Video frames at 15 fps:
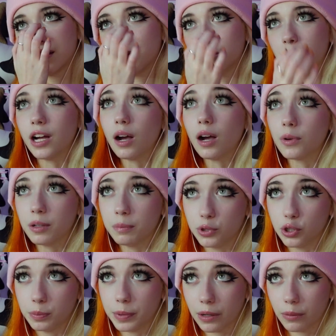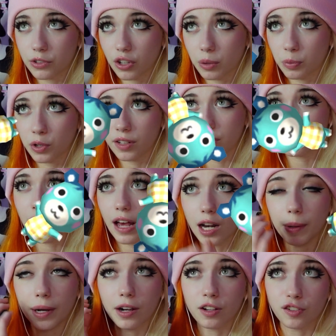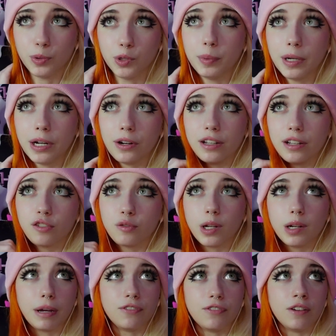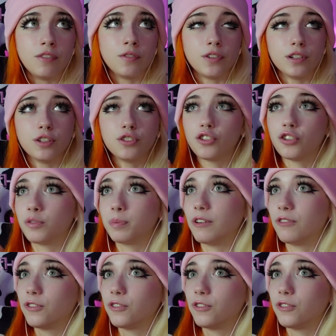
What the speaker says: We got rid of Blue Bear, which I'm pretty sad about because Blue Bear is one of my favorite villagers, but for the